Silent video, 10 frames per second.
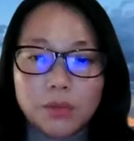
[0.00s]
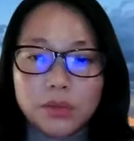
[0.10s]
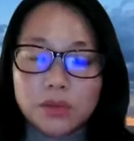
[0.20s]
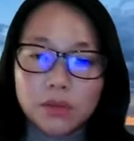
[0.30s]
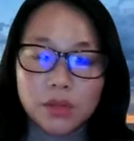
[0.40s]

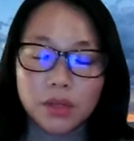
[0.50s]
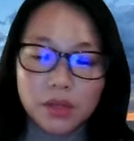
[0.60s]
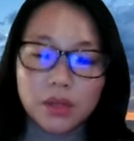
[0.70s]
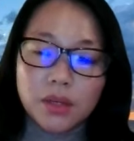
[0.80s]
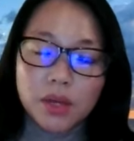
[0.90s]
Absolutely.
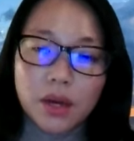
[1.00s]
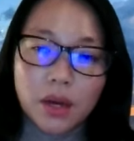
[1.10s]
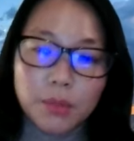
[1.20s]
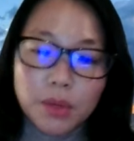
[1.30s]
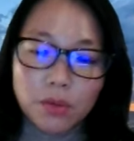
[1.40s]
Yeah. I
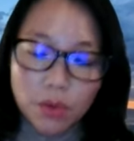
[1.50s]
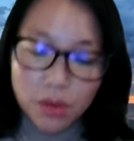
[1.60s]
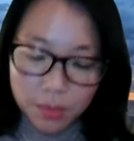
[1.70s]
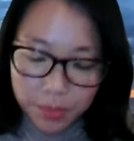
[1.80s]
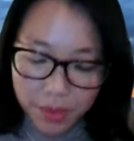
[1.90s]
mean,
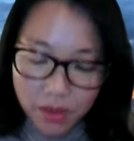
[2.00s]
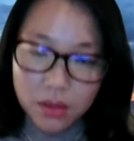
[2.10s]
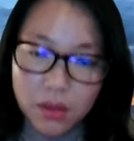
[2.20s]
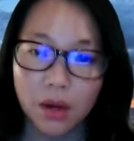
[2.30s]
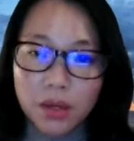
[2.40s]
we've been
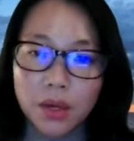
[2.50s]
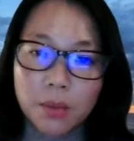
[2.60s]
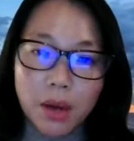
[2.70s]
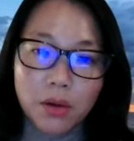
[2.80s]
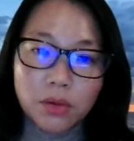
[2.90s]
talking
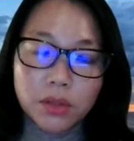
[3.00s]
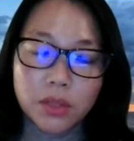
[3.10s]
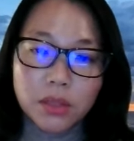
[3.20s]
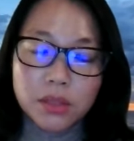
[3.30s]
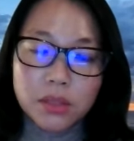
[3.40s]
about
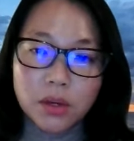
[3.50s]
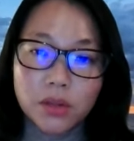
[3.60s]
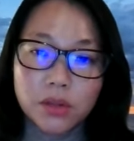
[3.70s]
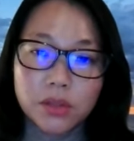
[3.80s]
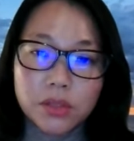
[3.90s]
this
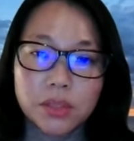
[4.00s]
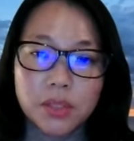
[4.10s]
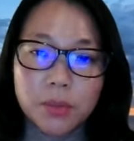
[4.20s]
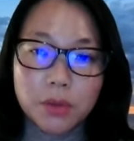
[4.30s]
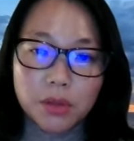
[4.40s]
other
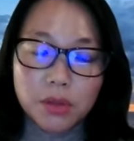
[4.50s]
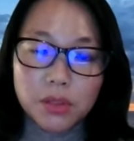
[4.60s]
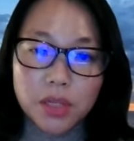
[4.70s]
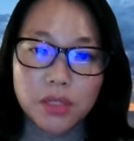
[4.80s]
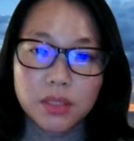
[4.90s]
system, other
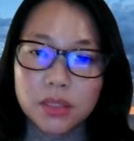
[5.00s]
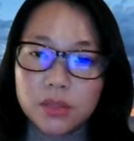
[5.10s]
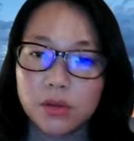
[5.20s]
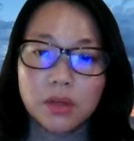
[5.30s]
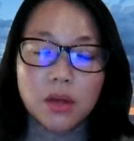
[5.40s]
chances, or
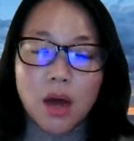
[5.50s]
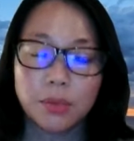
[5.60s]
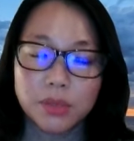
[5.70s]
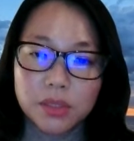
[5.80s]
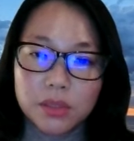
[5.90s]
other
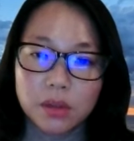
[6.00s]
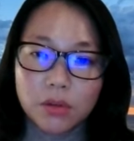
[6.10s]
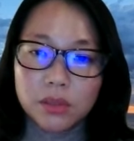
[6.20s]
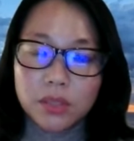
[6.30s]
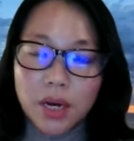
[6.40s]
options all the
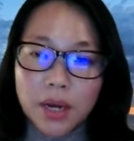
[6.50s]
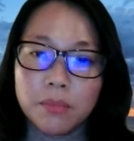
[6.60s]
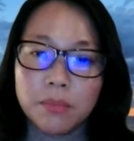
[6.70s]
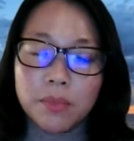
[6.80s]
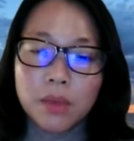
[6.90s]
time.
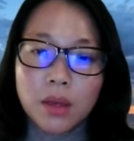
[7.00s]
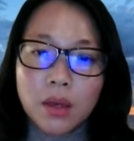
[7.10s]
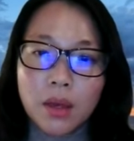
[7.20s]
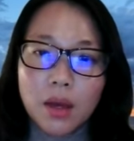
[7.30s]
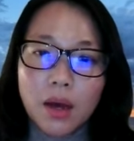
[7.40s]

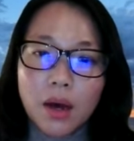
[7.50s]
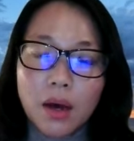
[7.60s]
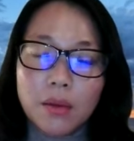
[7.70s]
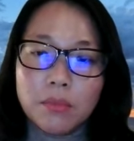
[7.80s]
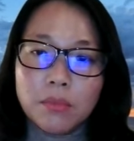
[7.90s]

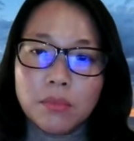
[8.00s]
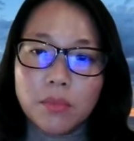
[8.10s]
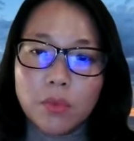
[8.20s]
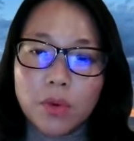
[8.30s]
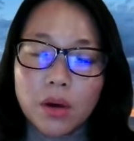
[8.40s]

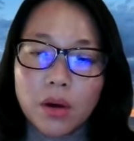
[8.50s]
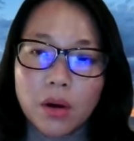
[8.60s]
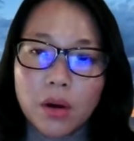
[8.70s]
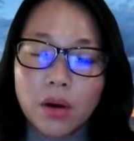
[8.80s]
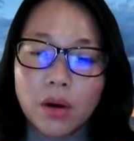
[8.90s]
We
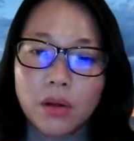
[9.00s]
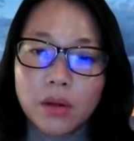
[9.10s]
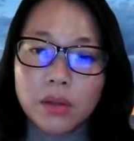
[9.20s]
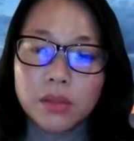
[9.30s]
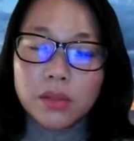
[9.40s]
are,
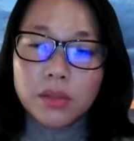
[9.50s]
because the